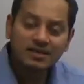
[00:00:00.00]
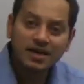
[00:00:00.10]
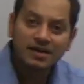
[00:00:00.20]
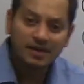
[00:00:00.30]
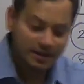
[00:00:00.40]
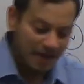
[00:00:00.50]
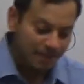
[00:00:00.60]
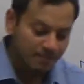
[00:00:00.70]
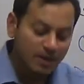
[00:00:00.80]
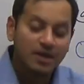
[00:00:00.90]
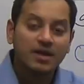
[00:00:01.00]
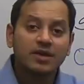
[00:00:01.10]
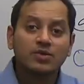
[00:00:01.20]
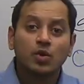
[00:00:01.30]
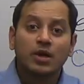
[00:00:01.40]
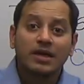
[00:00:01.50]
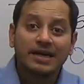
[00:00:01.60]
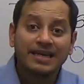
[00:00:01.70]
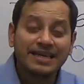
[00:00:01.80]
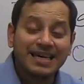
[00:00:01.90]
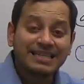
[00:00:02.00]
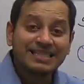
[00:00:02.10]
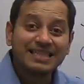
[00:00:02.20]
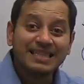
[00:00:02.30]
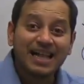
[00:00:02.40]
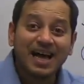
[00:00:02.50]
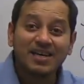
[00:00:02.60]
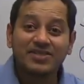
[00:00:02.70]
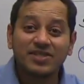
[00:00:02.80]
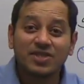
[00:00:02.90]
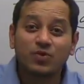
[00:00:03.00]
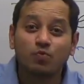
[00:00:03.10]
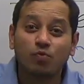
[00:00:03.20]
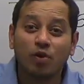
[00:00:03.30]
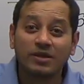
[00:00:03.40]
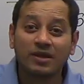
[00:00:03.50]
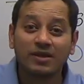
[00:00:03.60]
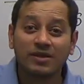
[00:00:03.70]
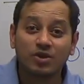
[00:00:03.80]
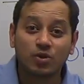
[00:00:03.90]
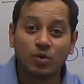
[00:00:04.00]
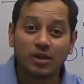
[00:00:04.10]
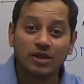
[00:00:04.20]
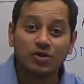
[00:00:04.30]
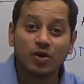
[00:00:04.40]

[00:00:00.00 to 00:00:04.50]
Sagar Dam is India's largest water storage